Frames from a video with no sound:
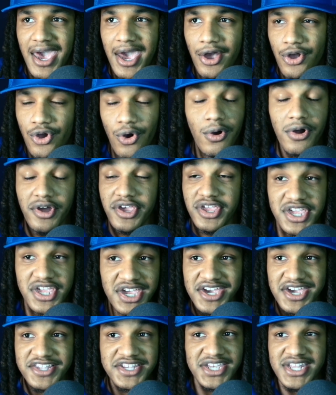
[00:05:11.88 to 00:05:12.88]
going
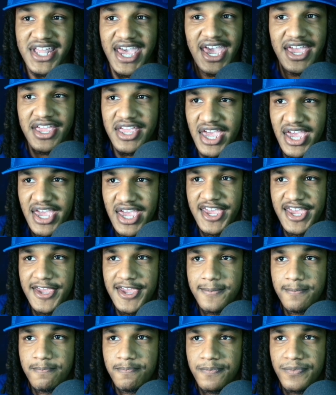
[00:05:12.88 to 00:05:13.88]
into that
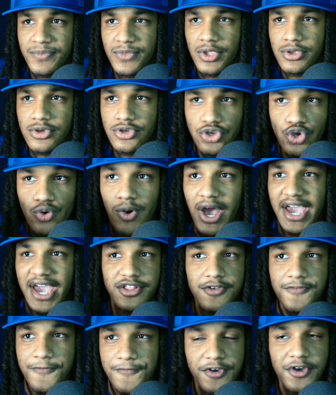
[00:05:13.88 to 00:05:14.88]
game, you had a
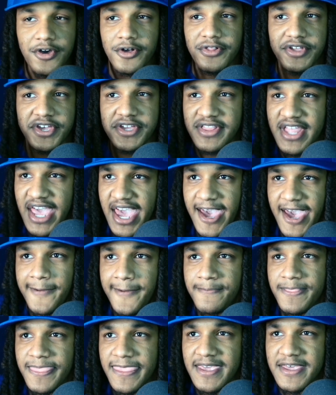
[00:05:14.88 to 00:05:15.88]
feeling that
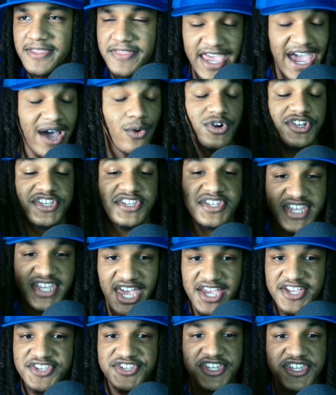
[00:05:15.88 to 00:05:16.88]
that was
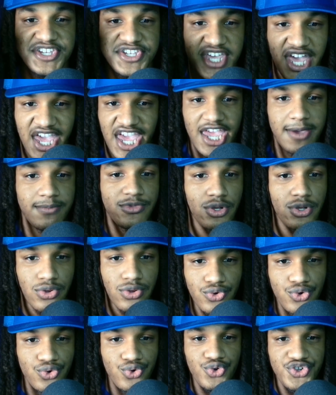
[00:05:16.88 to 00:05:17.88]
Texas' game to
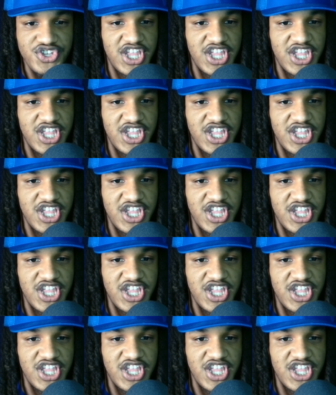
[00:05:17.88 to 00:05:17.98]
lose.